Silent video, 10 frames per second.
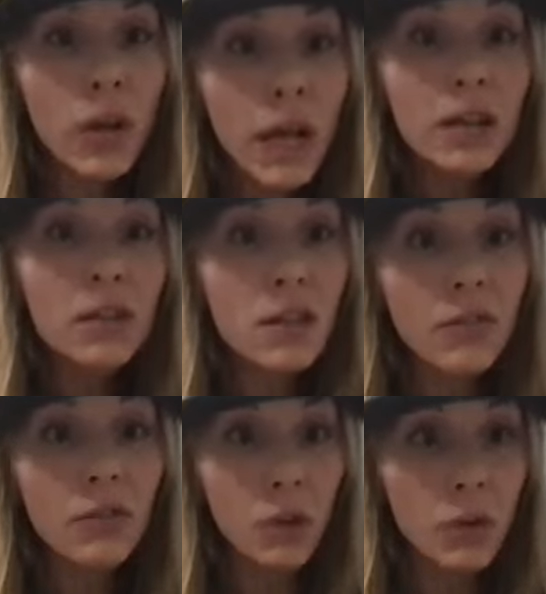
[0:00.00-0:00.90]
okay on
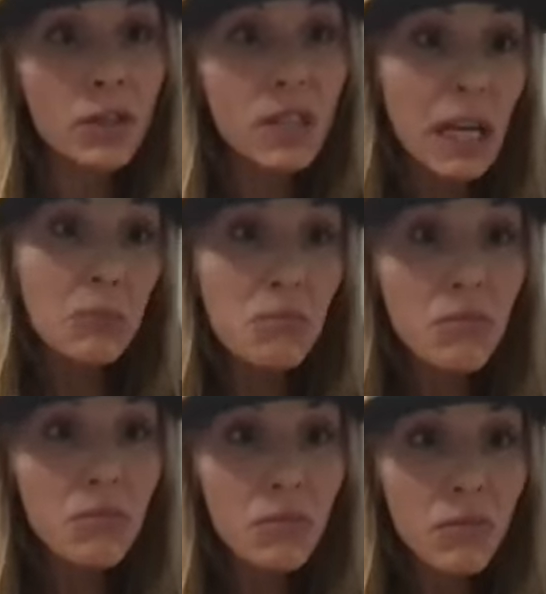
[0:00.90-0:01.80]
soft groomers. Like
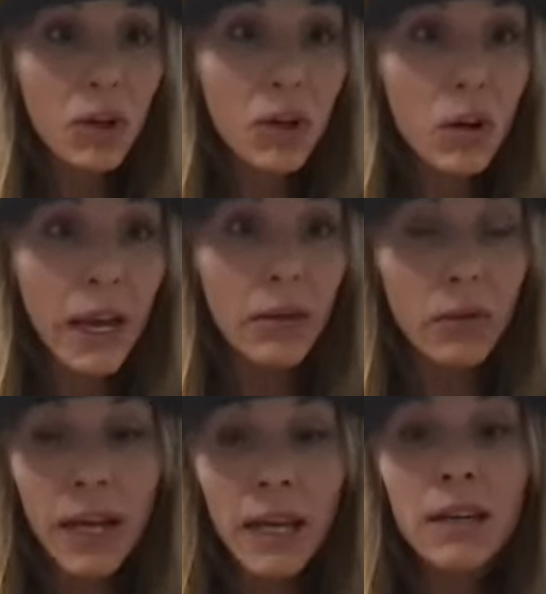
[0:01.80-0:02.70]
they're okay,
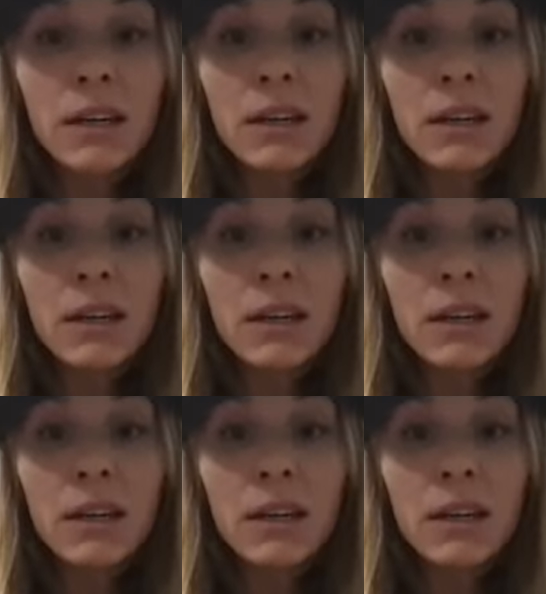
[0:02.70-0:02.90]
right?